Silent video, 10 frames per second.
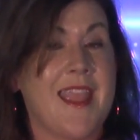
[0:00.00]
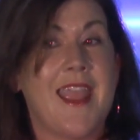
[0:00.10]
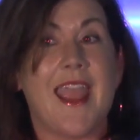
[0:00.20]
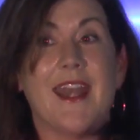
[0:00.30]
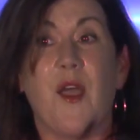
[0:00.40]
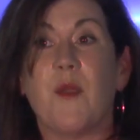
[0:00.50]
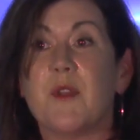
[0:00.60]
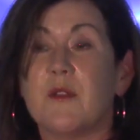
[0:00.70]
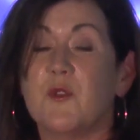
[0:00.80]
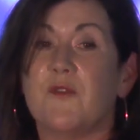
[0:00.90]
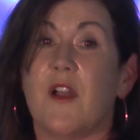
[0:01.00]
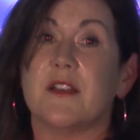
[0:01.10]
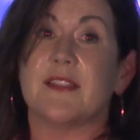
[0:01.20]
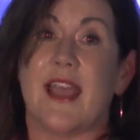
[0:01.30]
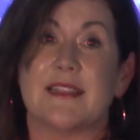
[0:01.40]
And now I'm going to move on
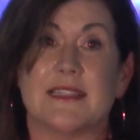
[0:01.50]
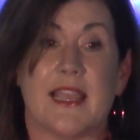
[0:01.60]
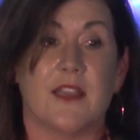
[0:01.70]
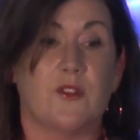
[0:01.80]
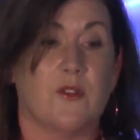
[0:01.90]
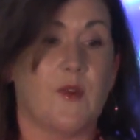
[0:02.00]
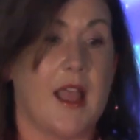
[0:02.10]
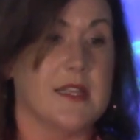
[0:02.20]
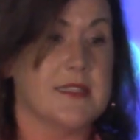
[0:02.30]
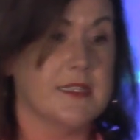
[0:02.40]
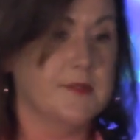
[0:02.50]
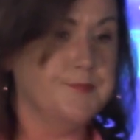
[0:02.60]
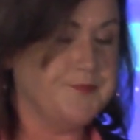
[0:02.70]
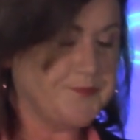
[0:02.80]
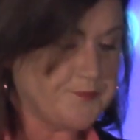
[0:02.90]
to that second horizon,
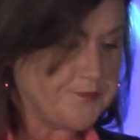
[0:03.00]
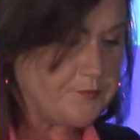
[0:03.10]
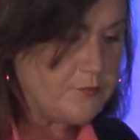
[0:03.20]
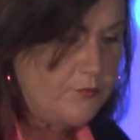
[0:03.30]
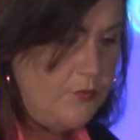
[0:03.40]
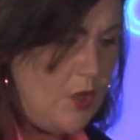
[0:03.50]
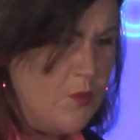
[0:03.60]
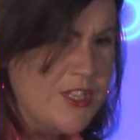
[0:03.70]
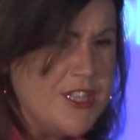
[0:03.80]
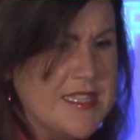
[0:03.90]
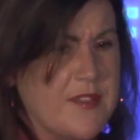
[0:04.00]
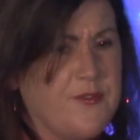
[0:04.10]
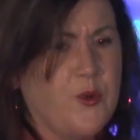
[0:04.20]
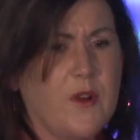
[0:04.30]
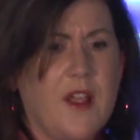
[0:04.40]
which is the
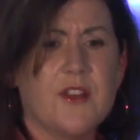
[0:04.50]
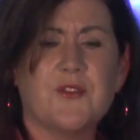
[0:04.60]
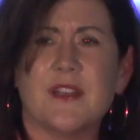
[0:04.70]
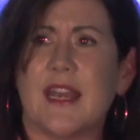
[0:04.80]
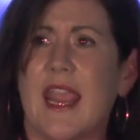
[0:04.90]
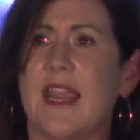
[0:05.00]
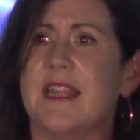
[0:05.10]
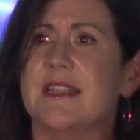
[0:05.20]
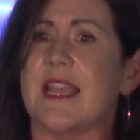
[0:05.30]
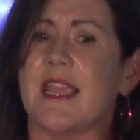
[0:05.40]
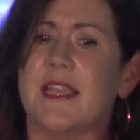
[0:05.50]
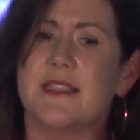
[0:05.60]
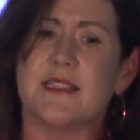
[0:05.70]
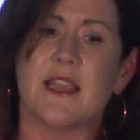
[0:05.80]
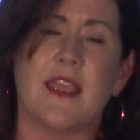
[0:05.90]
480
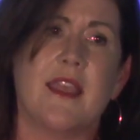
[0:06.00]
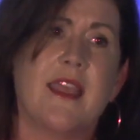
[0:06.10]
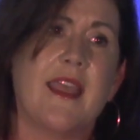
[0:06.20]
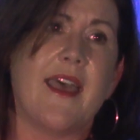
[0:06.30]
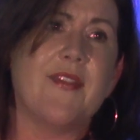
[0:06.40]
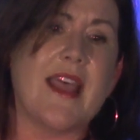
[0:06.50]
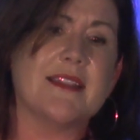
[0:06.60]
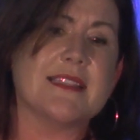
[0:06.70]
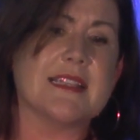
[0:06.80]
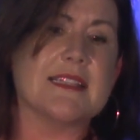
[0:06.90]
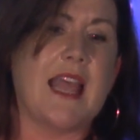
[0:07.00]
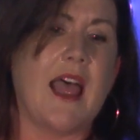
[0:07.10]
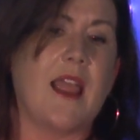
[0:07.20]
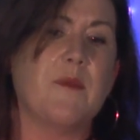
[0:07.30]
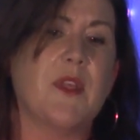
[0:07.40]
days, and that's the
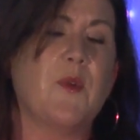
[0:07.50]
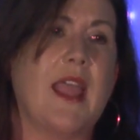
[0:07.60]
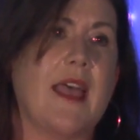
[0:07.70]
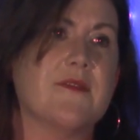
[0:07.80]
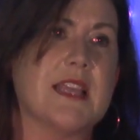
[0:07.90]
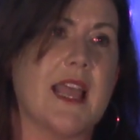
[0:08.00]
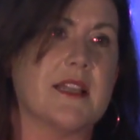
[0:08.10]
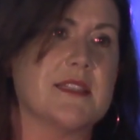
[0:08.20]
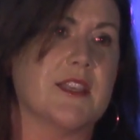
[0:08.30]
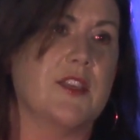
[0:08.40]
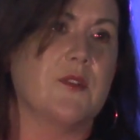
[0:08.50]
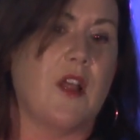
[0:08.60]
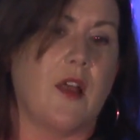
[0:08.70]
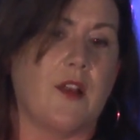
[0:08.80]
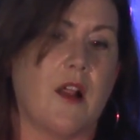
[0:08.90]
time that we have to execute
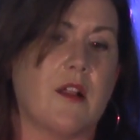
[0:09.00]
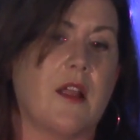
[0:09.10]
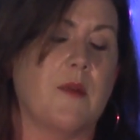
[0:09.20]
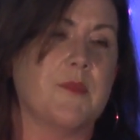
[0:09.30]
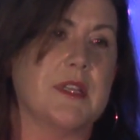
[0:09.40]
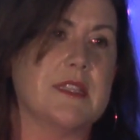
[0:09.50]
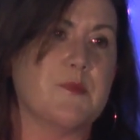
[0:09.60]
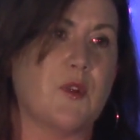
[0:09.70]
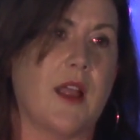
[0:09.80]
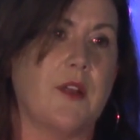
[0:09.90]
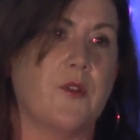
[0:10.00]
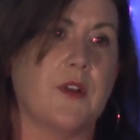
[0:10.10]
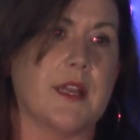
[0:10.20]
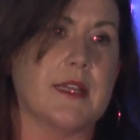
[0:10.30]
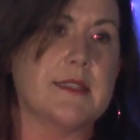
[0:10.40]
on our company's
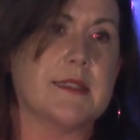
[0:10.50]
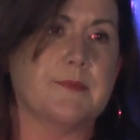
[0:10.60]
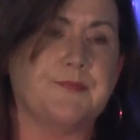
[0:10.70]
priorities.